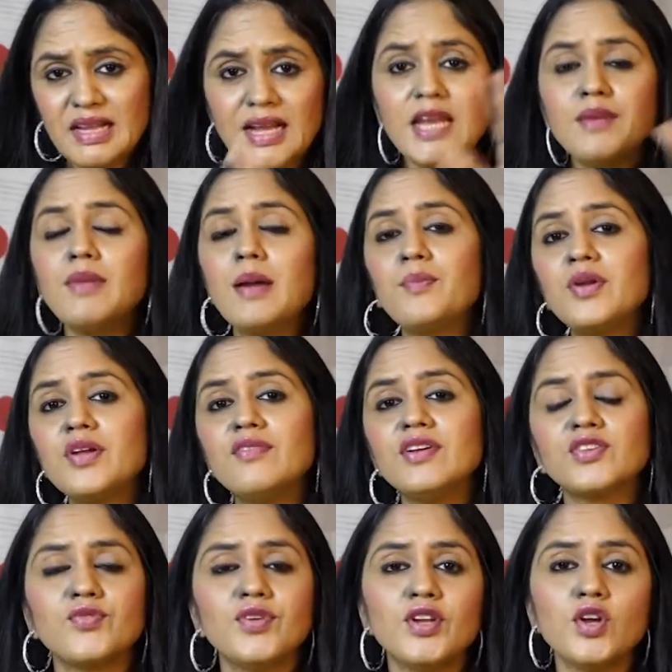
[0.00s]
In my
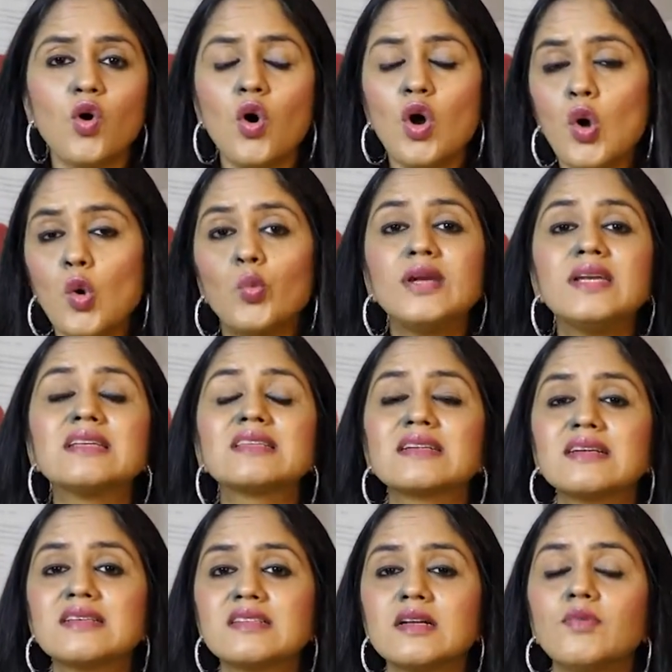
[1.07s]
previous video, we
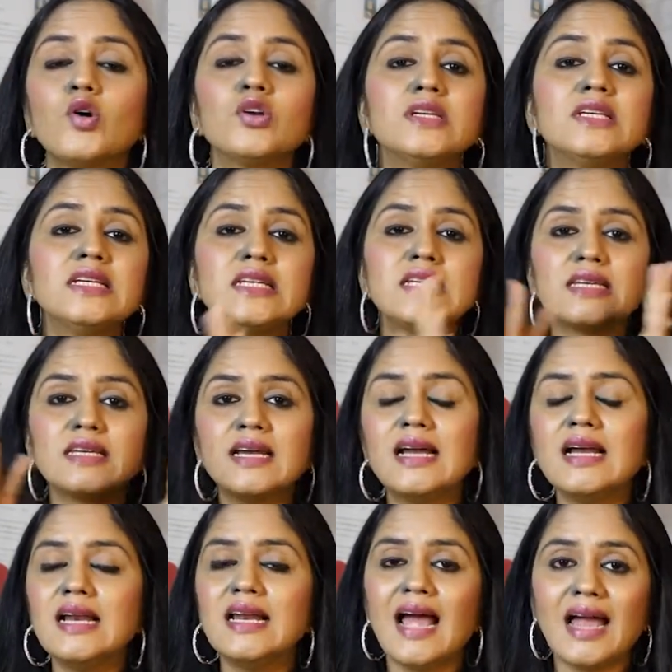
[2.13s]
discussed about
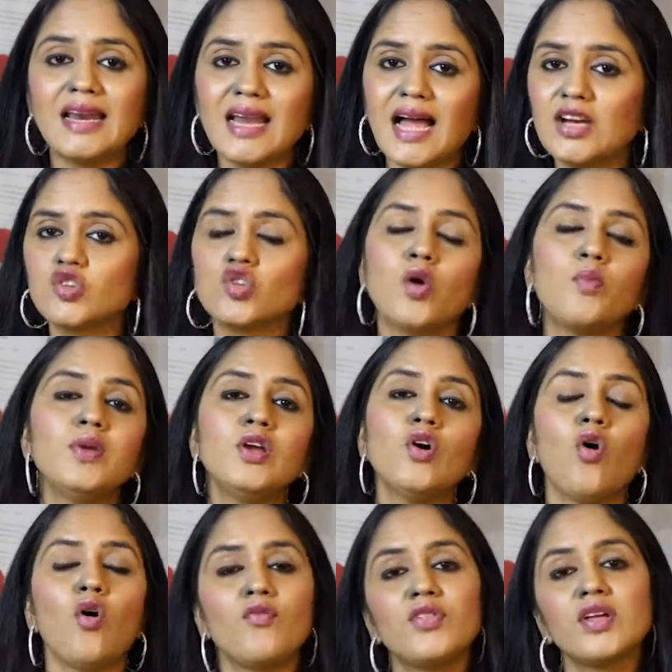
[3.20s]
detailed anatomy
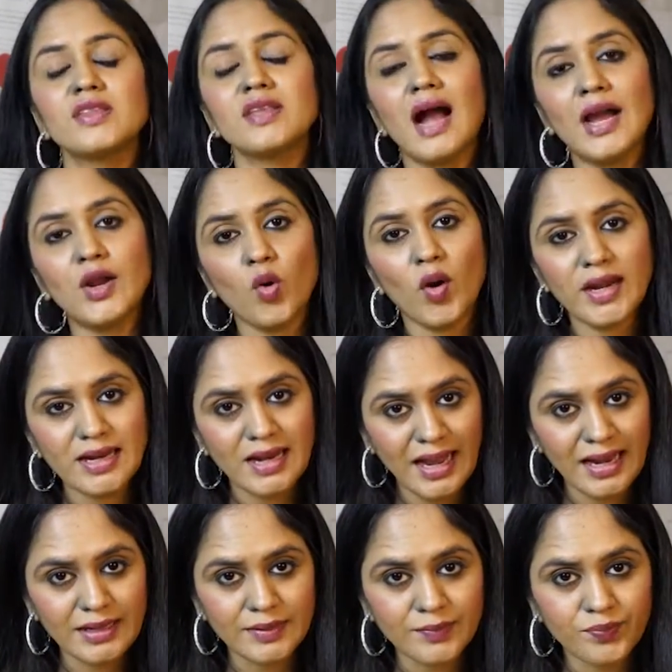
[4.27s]
of the thyroid
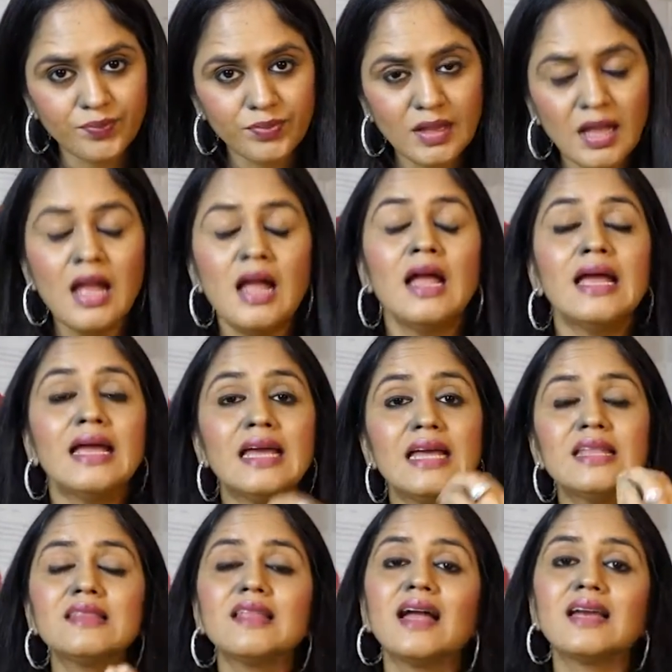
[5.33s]
gland.
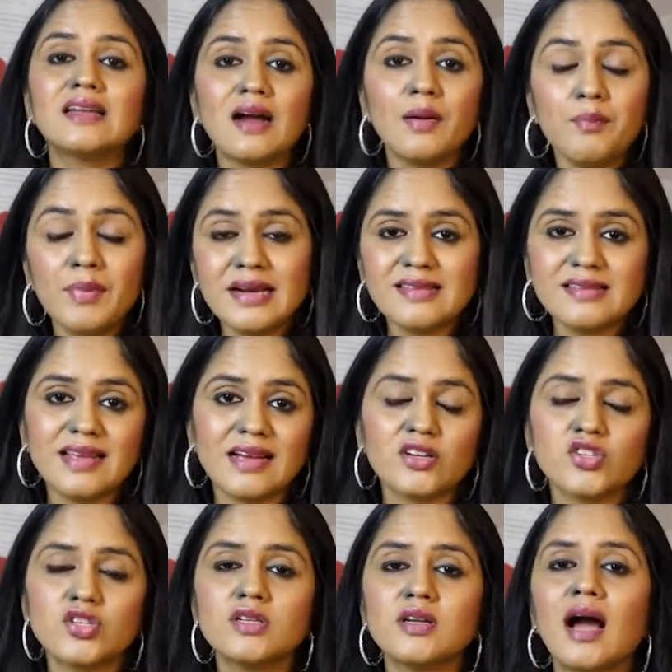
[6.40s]
In that comment
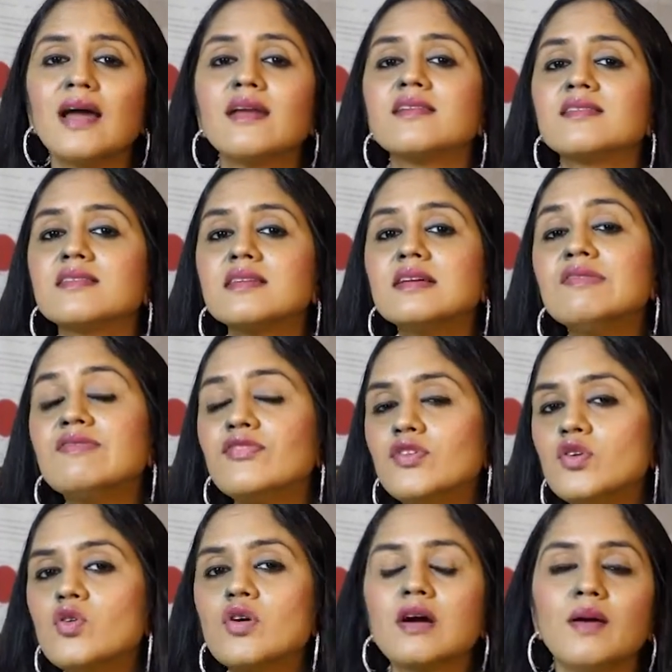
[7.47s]
section, I received
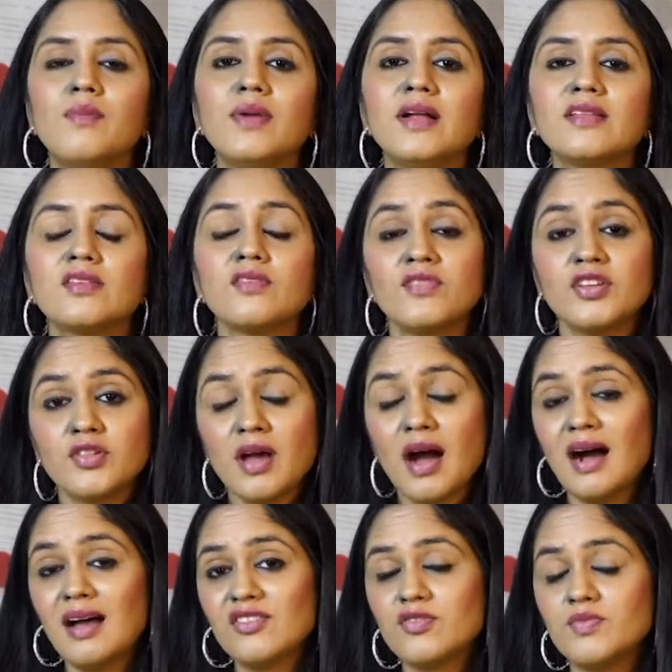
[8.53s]
few comments which
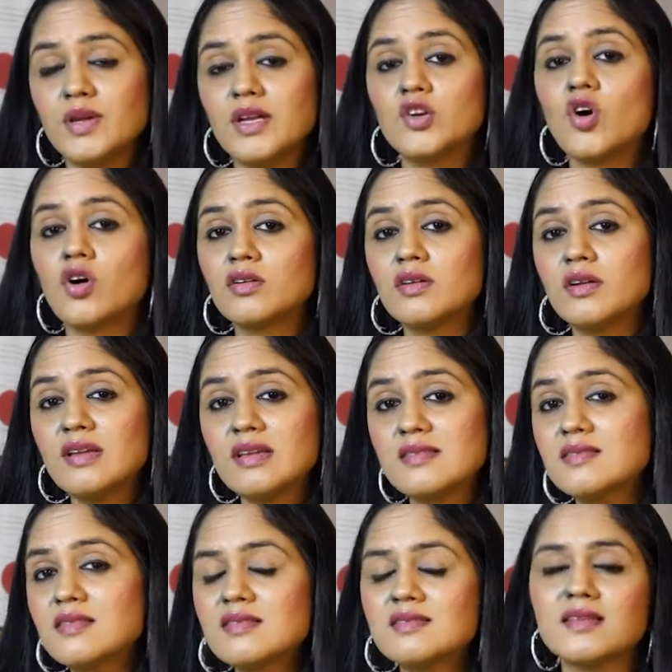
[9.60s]
asked me, Doctor, is this